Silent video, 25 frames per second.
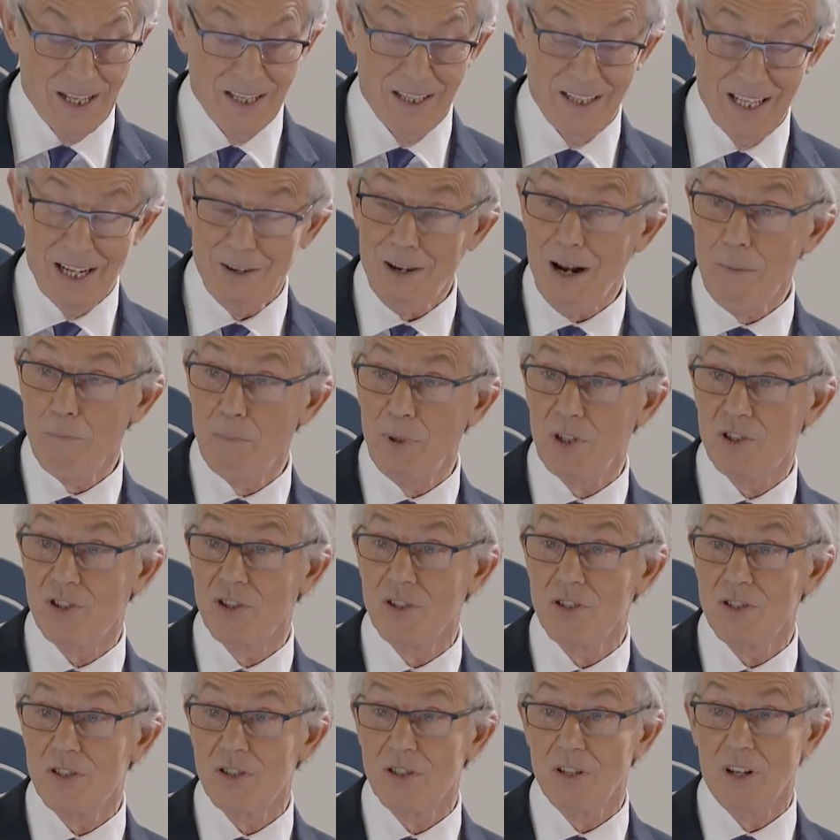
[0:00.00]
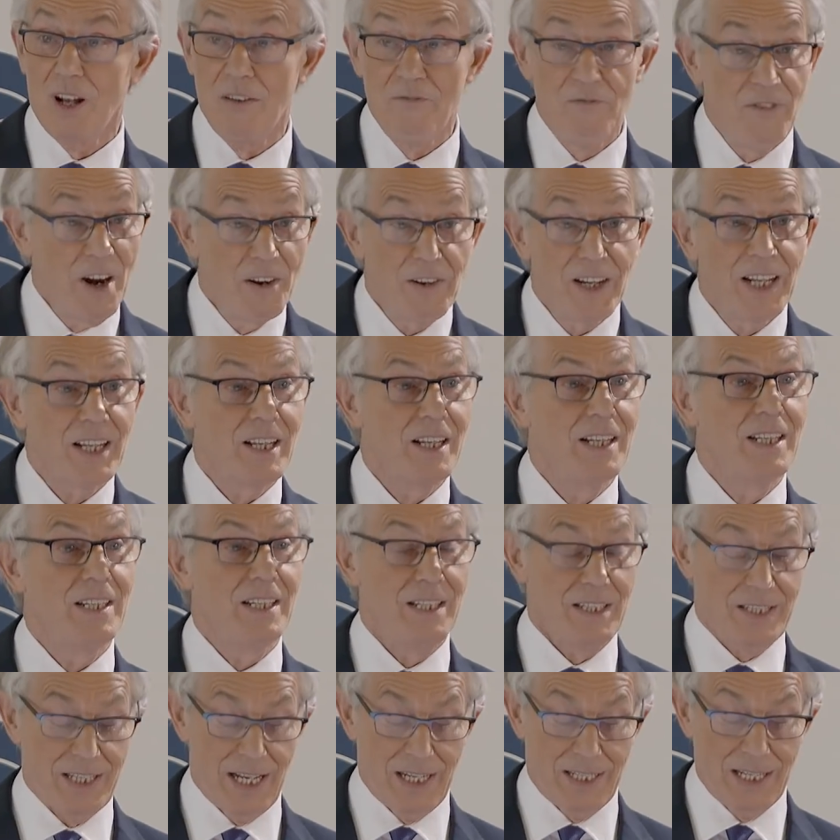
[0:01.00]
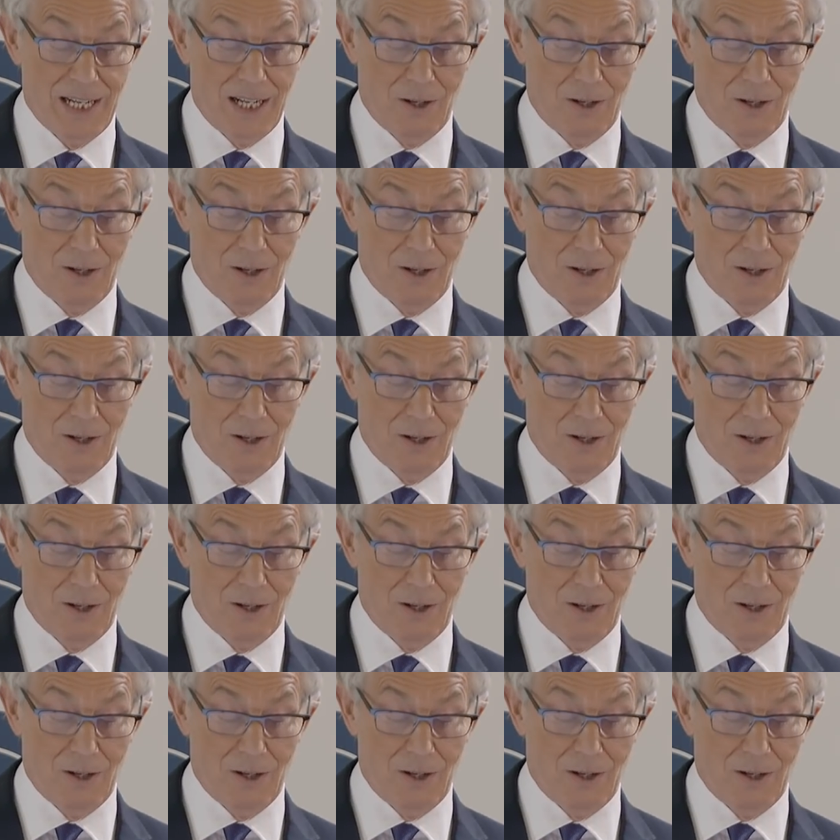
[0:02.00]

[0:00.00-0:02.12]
Their ambitions are very clearly set